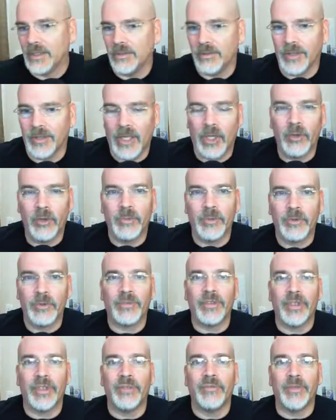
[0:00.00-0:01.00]
Help
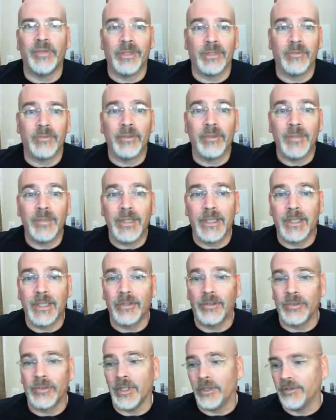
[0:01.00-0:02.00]
yourself and everybody
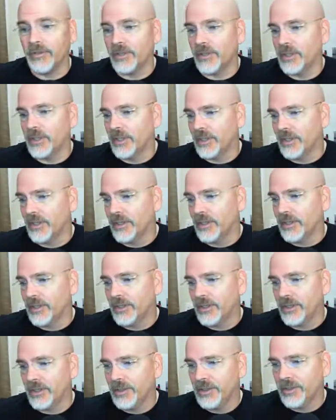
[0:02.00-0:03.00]
else out.
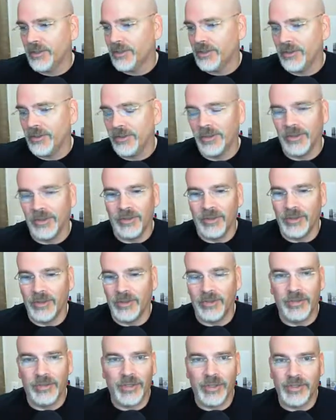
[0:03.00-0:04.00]
The
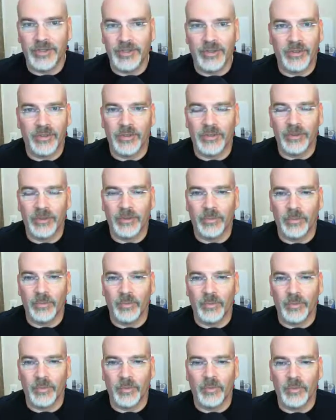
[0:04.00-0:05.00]
statistics are
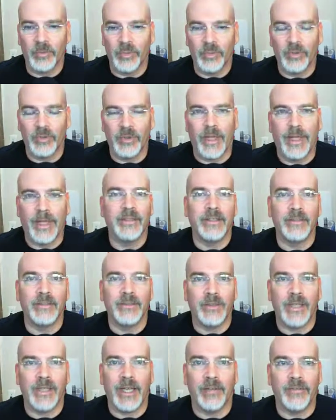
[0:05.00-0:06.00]

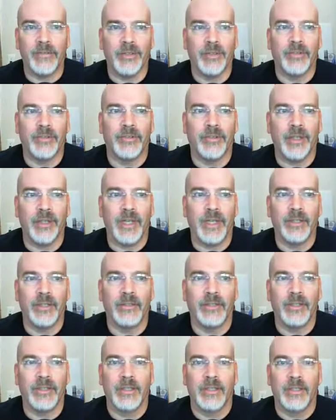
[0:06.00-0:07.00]
blindingly obvious
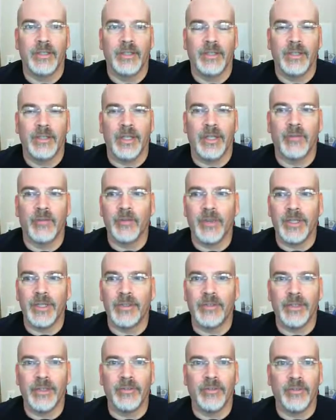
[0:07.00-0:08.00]
that
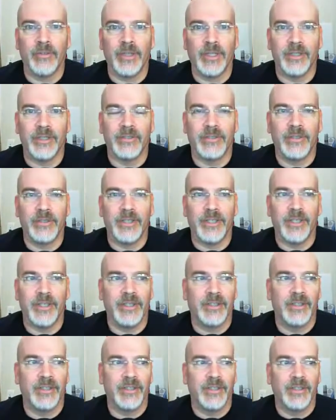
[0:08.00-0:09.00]
everybody that's going into the